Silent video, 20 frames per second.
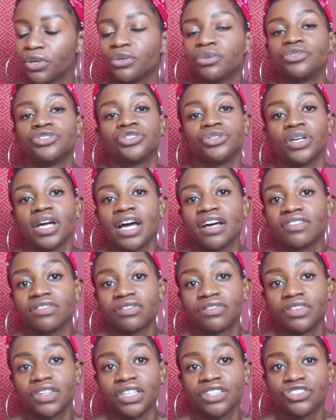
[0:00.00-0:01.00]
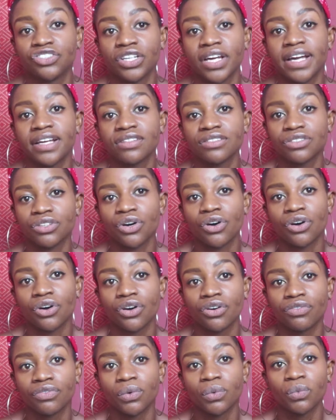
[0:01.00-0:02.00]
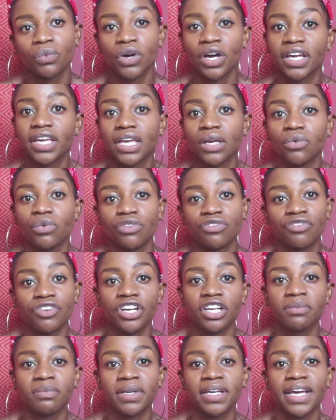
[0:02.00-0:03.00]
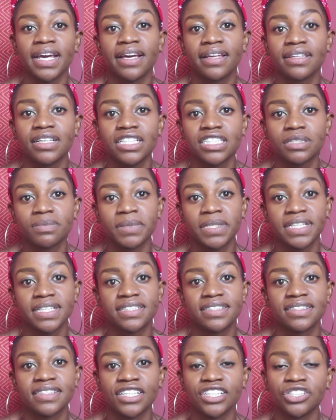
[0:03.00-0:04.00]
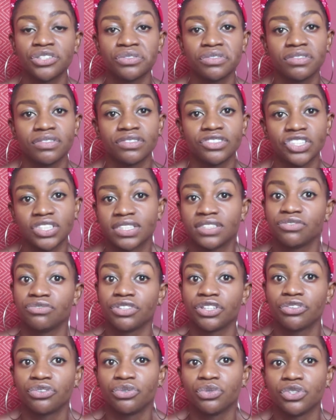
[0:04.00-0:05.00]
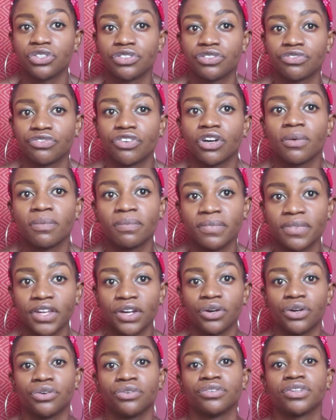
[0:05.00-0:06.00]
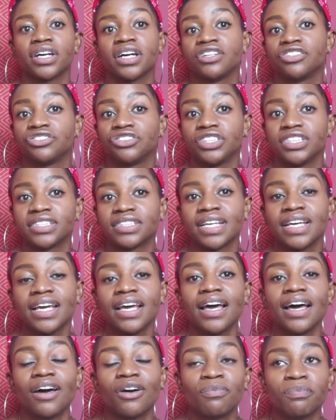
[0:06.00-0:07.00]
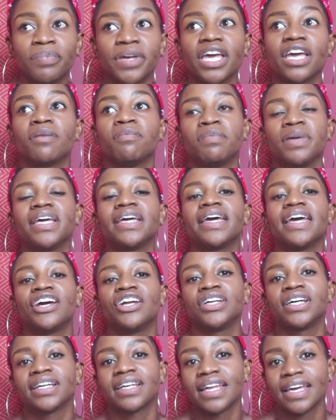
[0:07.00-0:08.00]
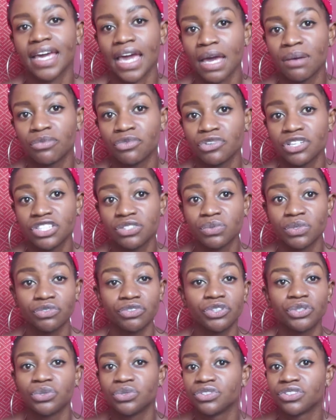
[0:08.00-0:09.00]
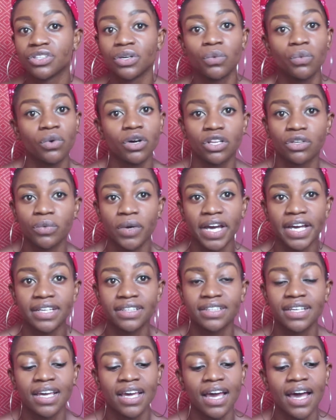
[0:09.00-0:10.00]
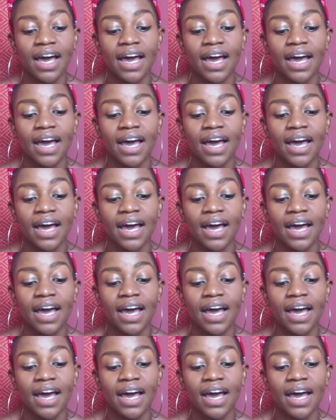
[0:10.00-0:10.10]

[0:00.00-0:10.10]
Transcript: Pros, you have the chance of working with very big airlines because they don't just recruit from their own countries. A big airline like Emirates will recruit worldwide.